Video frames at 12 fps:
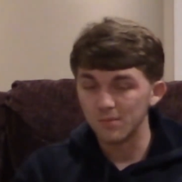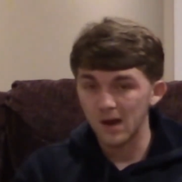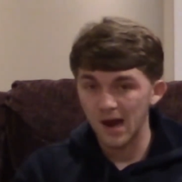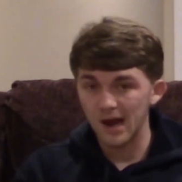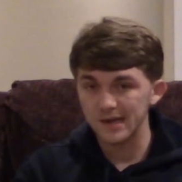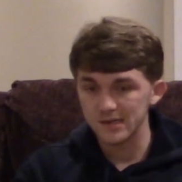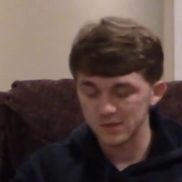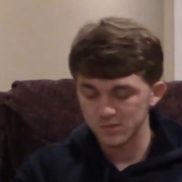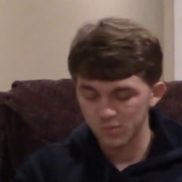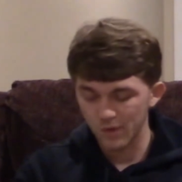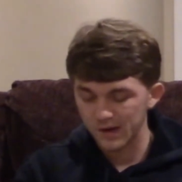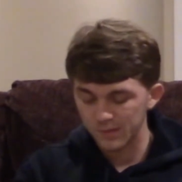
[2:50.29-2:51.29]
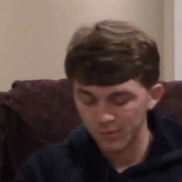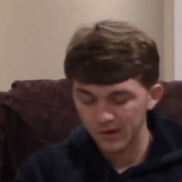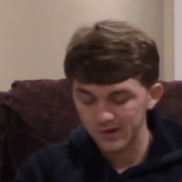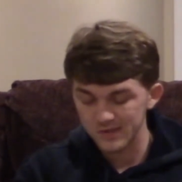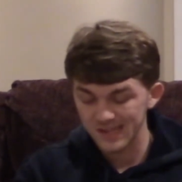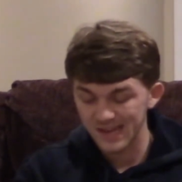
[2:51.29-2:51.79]
highest rated
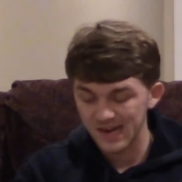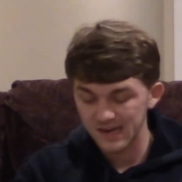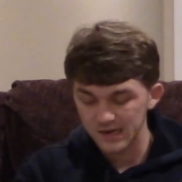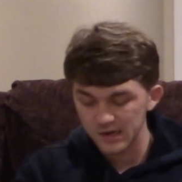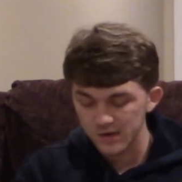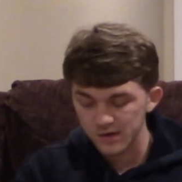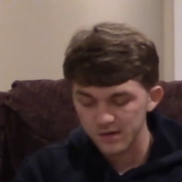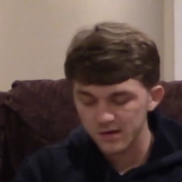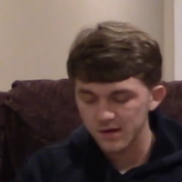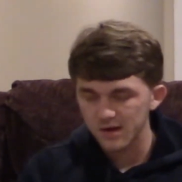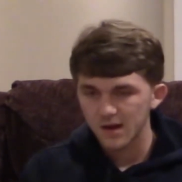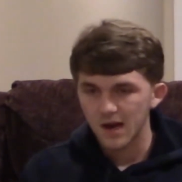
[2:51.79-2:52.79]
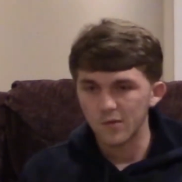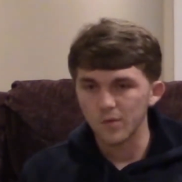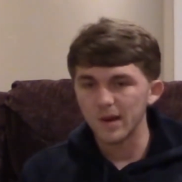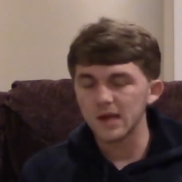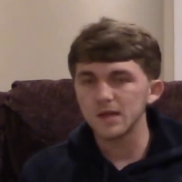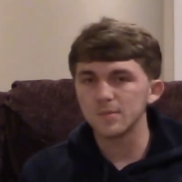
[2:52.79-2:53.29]
players of that year, and we're
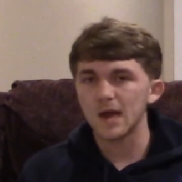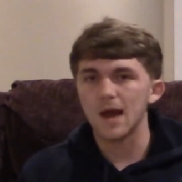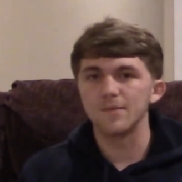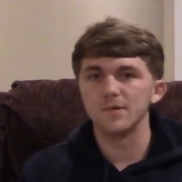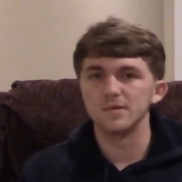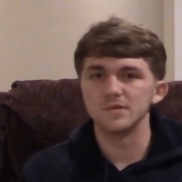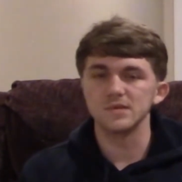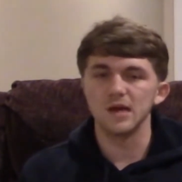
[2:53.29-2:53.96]
making them captains.